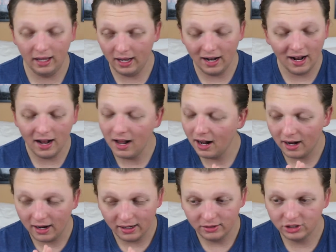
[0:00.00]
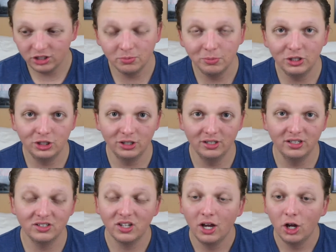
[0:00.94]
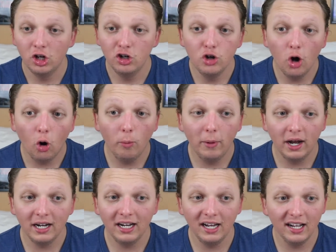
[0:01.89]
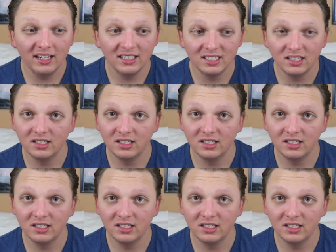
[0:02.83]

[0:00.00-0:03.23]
I just mentioned this. Nobody in this